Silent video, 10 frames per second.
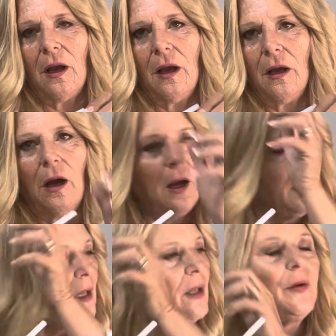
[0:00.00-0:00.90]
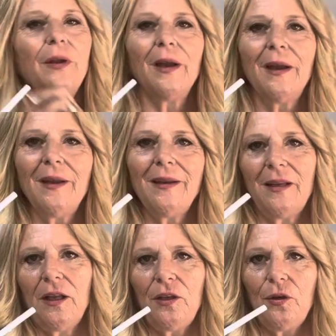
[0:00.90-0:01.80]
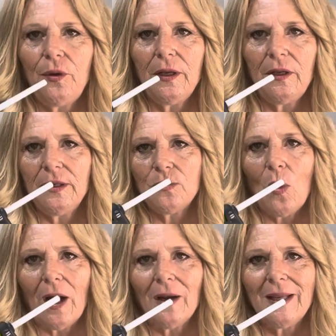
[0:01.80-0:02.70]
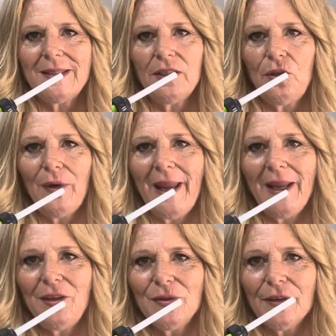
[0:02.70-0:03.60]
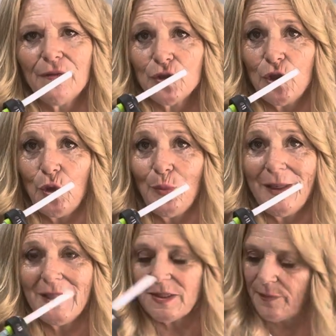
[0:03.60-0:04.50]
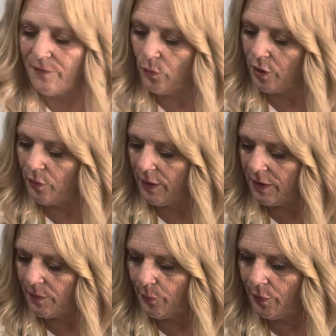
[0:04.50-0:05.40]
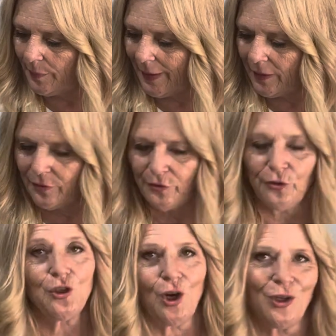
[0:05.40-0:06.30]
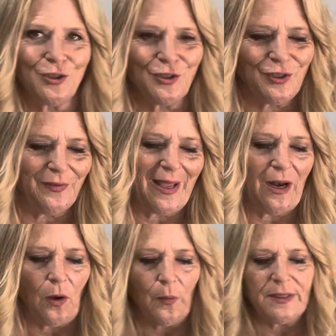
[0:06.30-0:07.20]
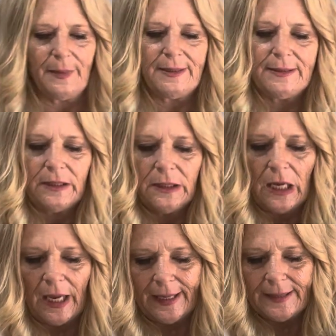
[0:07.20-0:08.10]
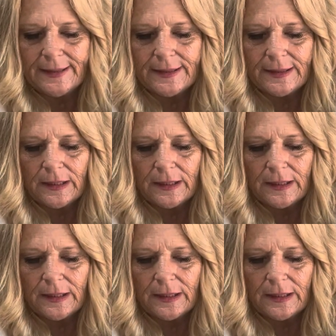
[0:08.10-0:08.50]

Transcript: hot glue gun, and it's wireless, and you can use it for 2 minutes before you need to put it back on your charger, so that always makes it nice.